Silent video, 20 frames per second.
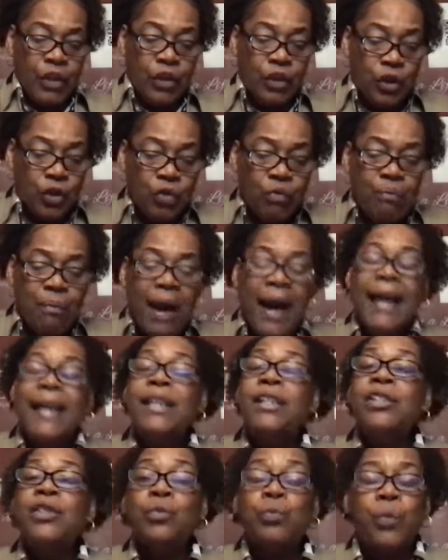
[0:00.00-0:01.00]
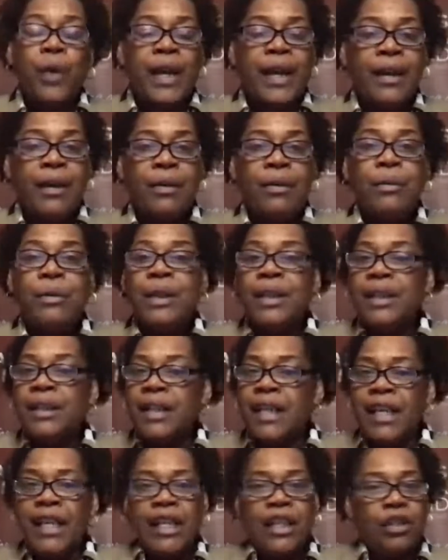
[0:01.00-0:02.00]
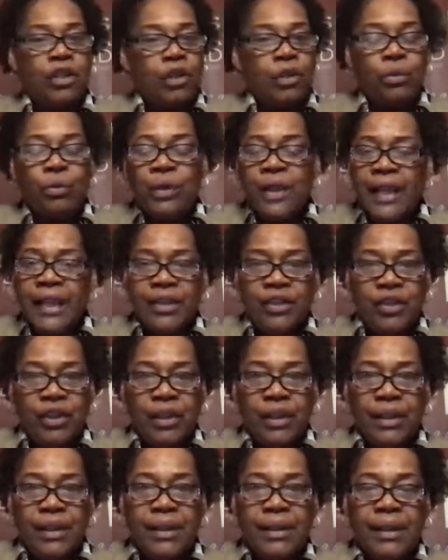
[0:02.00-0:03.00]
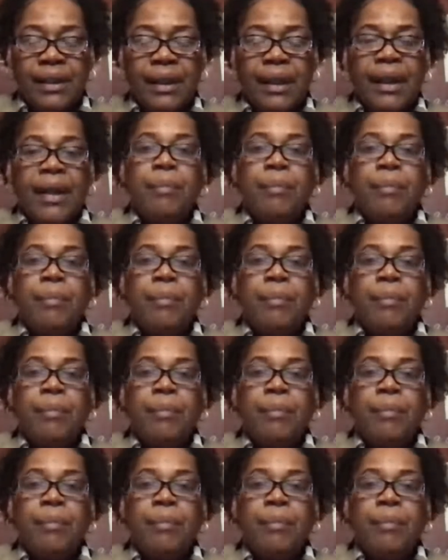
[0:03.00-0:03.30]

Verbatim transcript: You might as well dig two ditches